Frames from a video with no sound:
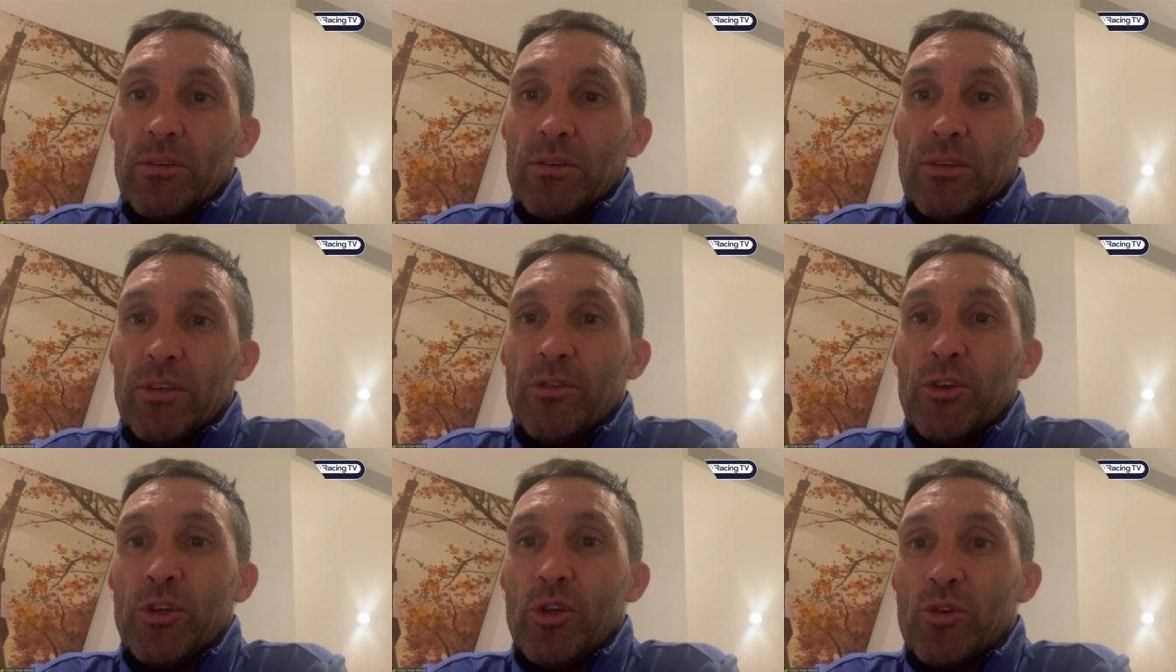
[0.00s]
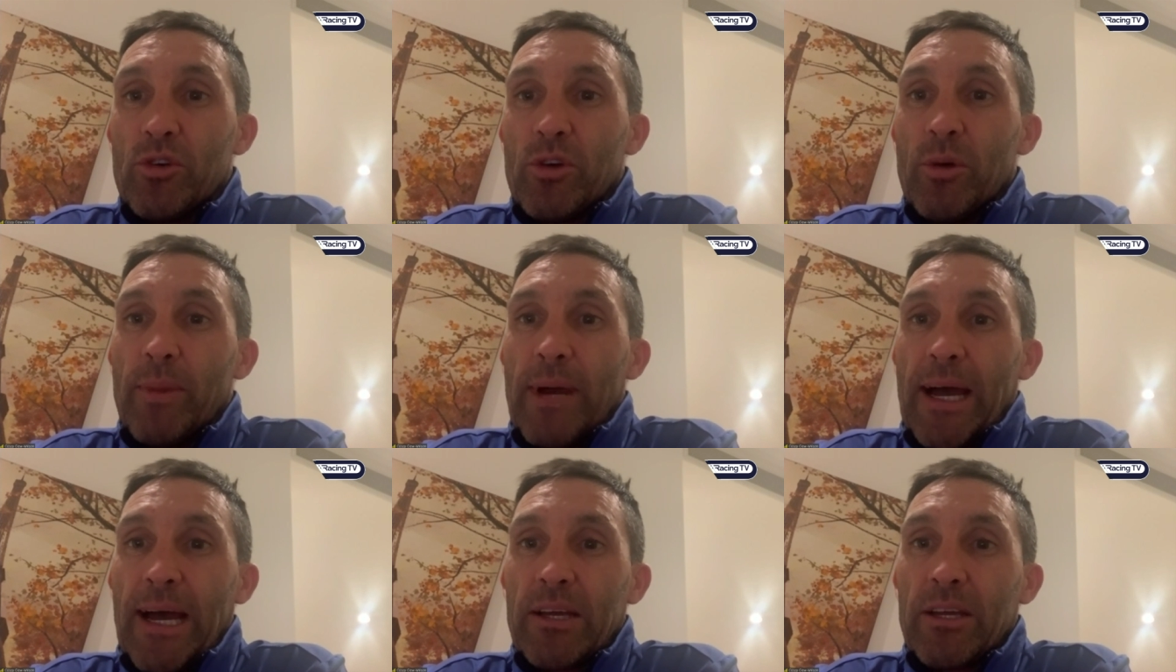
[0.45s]
if you do
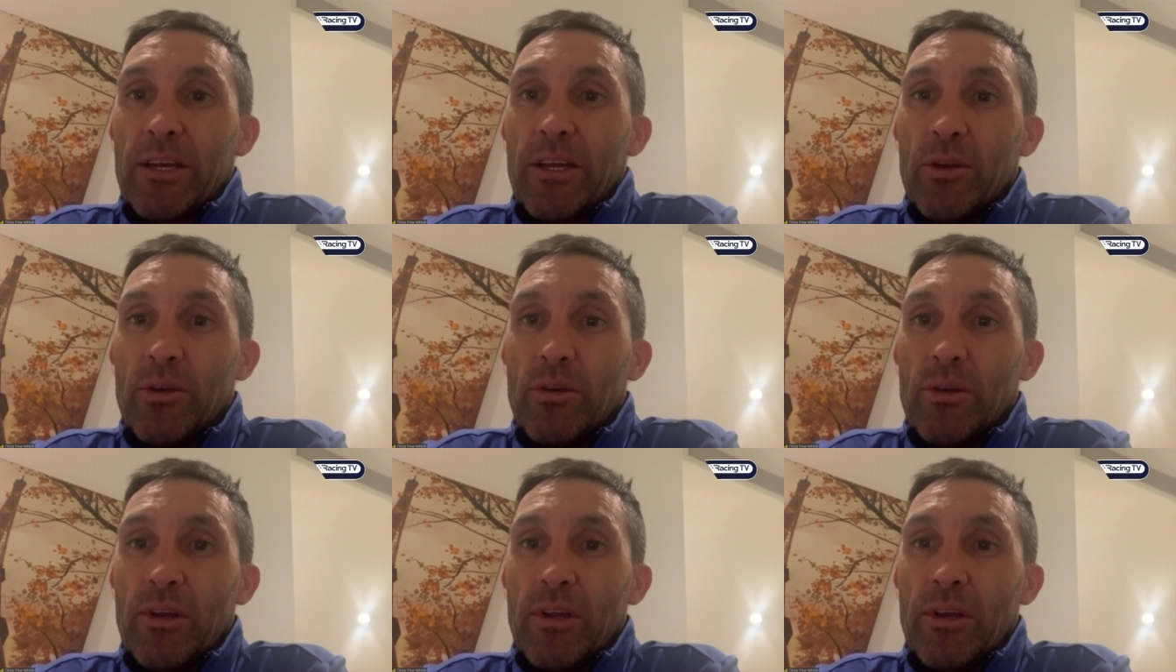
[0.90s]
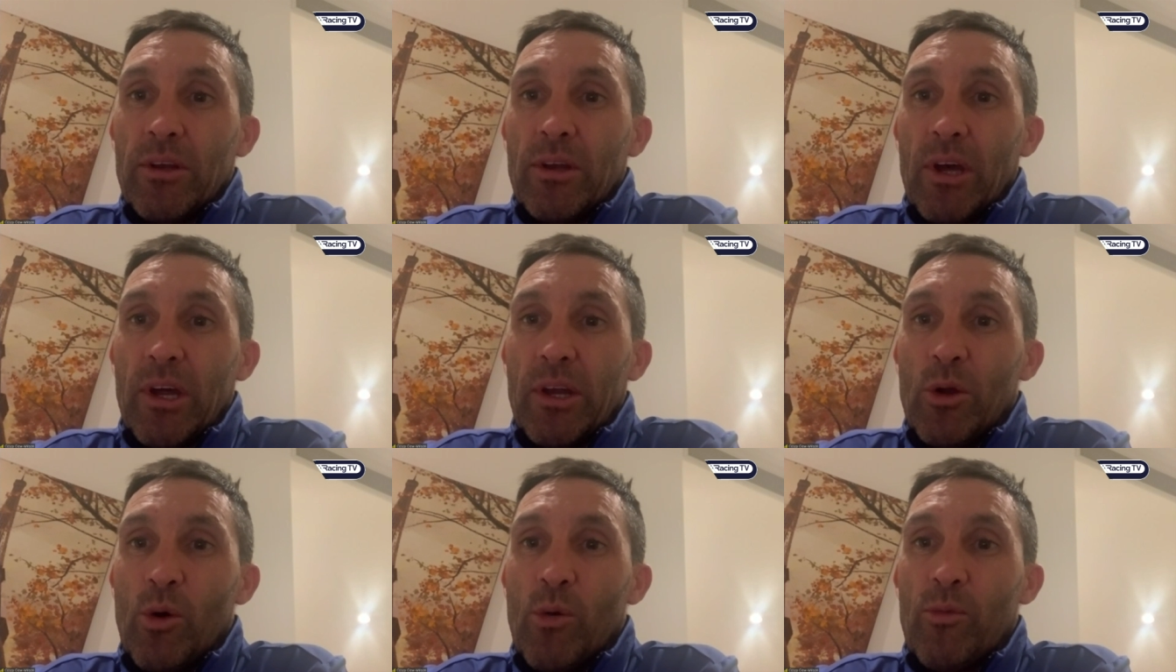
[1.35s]
come back, and and,
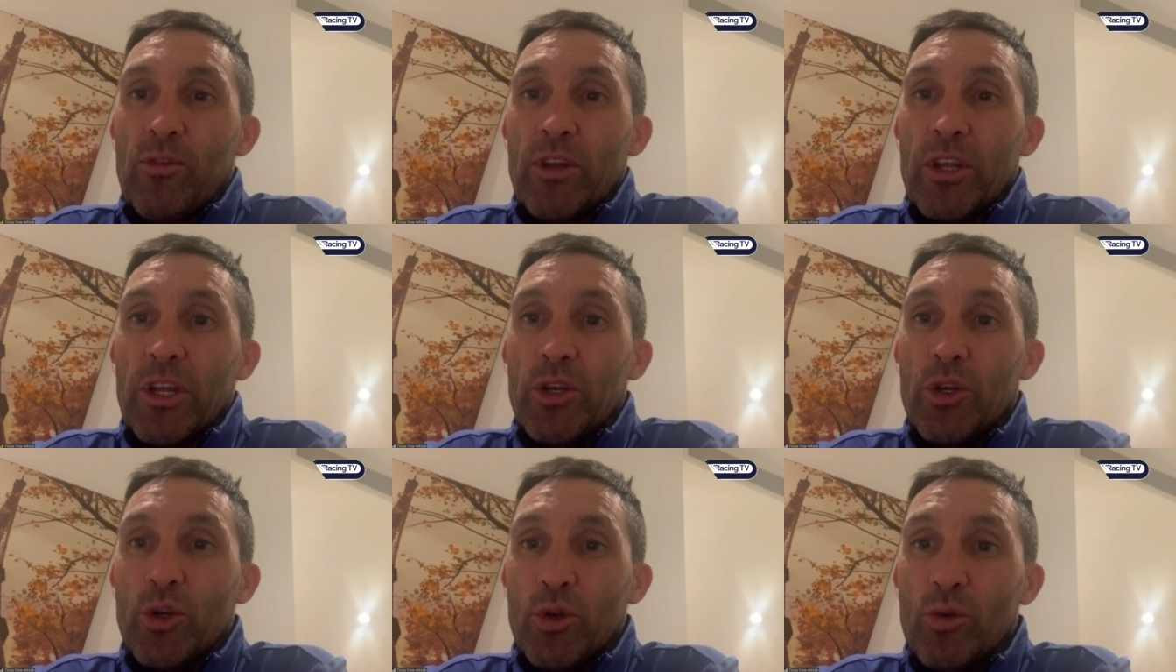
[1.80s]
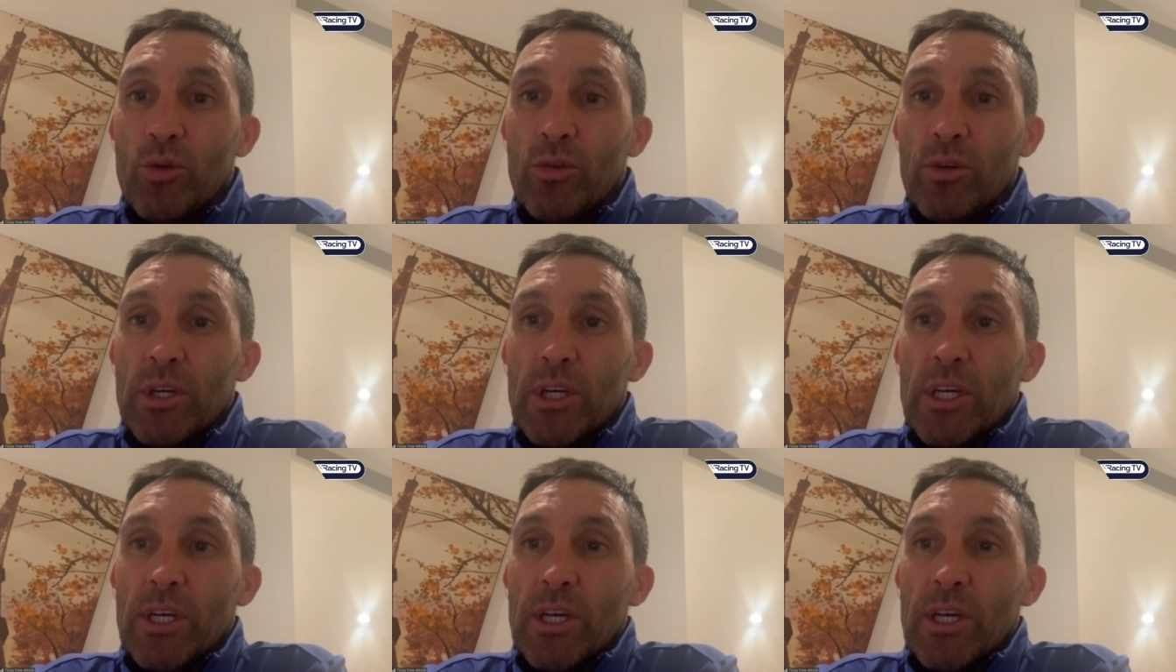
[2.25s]
and hopefully you do,